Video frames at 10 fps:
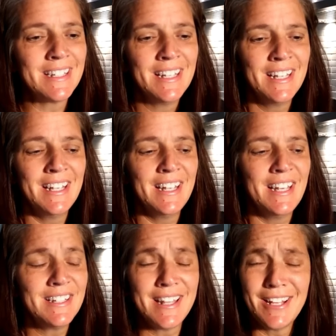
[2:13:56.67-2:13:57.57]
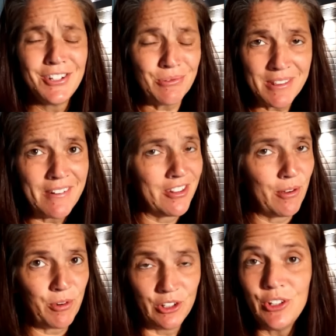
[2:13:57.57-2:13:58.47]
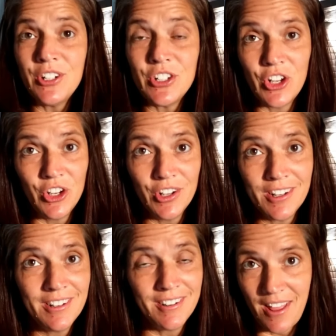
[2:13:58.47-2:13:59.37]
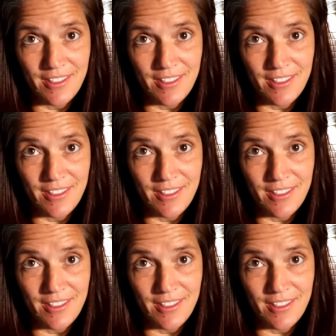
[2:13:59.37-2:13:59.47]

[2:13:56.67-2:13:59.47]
It's that just with everything. When you're learning to cook,